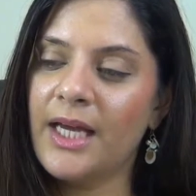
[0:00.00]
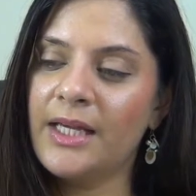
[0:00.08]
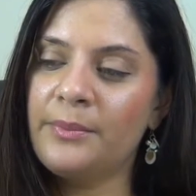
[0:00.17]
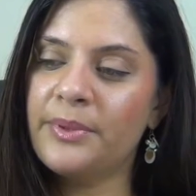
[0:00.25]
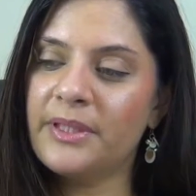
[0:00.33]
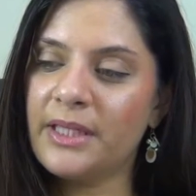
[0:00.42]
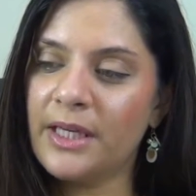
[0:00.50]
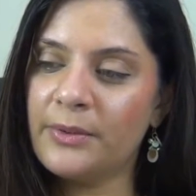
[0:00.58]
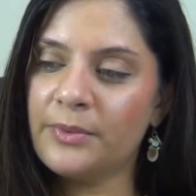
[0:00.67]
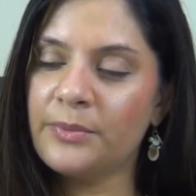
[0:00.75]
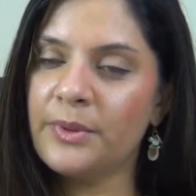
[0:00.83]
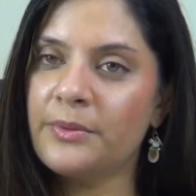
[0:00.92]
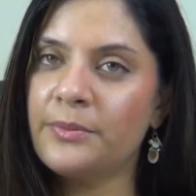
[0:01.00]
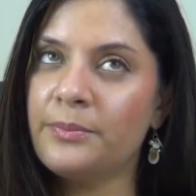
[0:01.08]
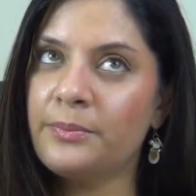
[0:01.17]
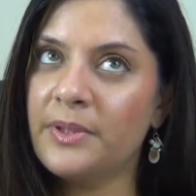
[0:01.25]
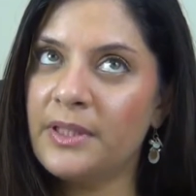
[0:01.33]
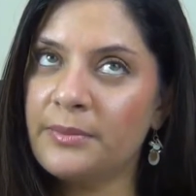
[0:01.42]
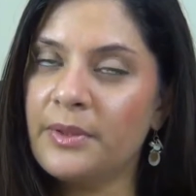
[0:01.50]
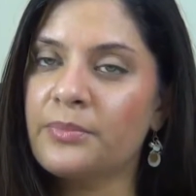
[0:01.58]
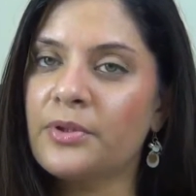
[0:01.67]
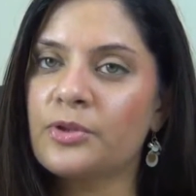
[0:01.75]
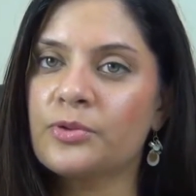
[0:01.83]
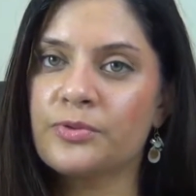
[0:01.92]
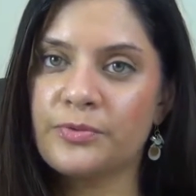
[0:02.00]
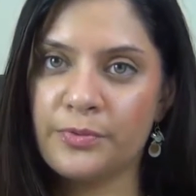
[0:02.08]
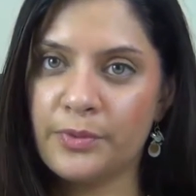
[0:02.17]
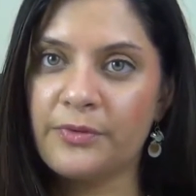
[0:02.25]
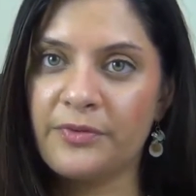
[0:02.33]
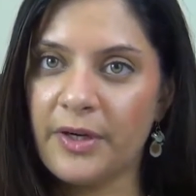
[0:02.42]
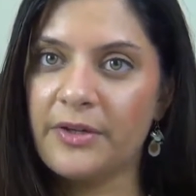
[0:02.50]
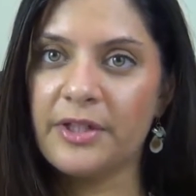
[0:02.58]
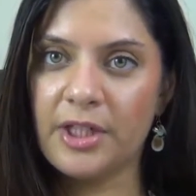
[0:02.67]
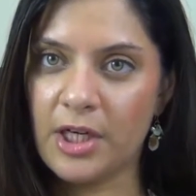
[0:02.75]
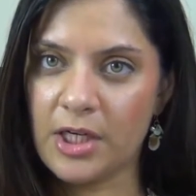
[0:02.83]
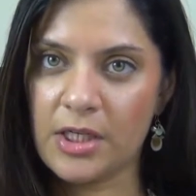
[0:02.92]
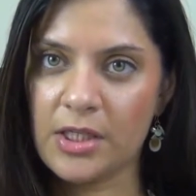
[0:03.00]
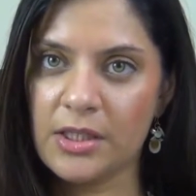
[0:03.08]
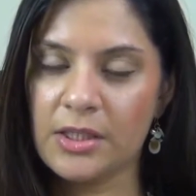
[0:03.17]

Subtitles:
It began when me and my brothers were very young.